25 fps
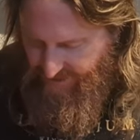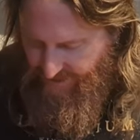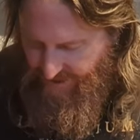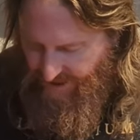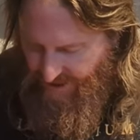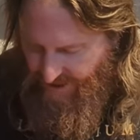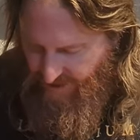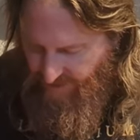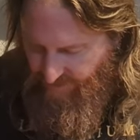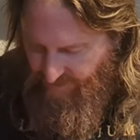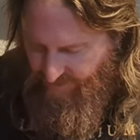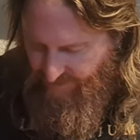
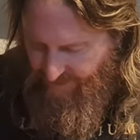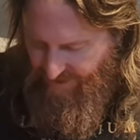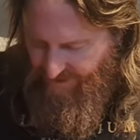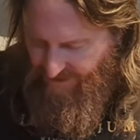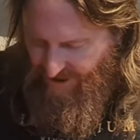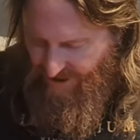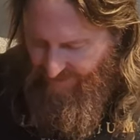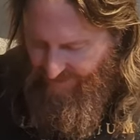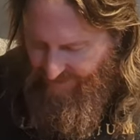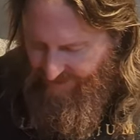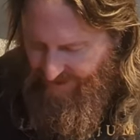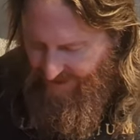And on Beer
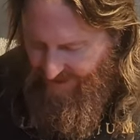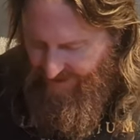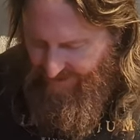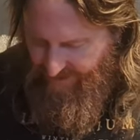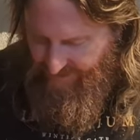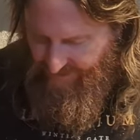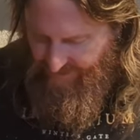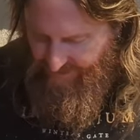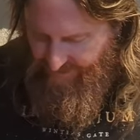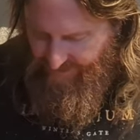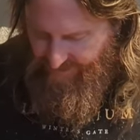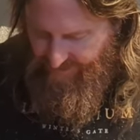
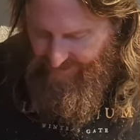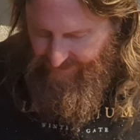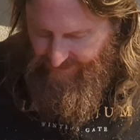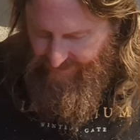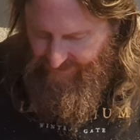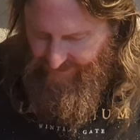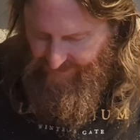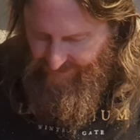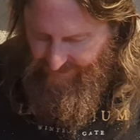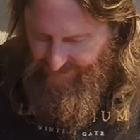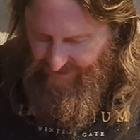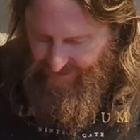Advocate,
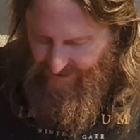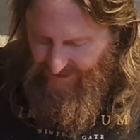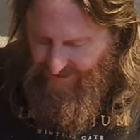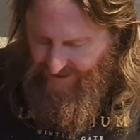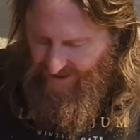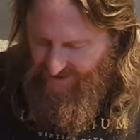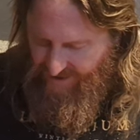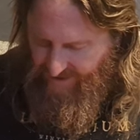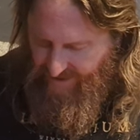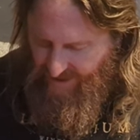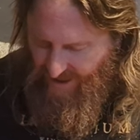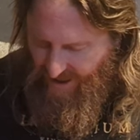it
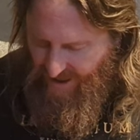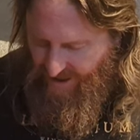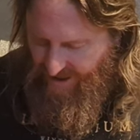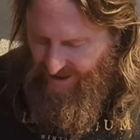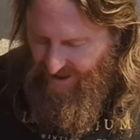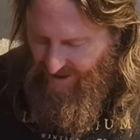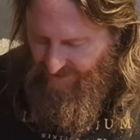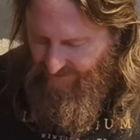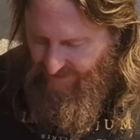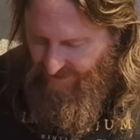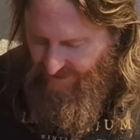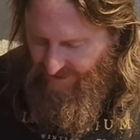gets an
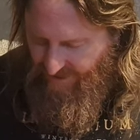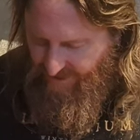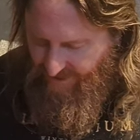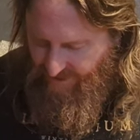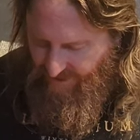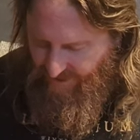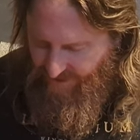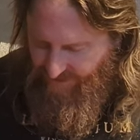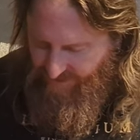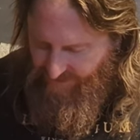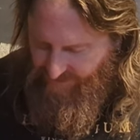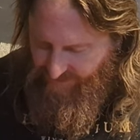88, very
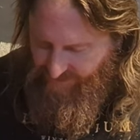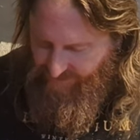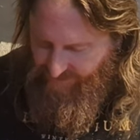good.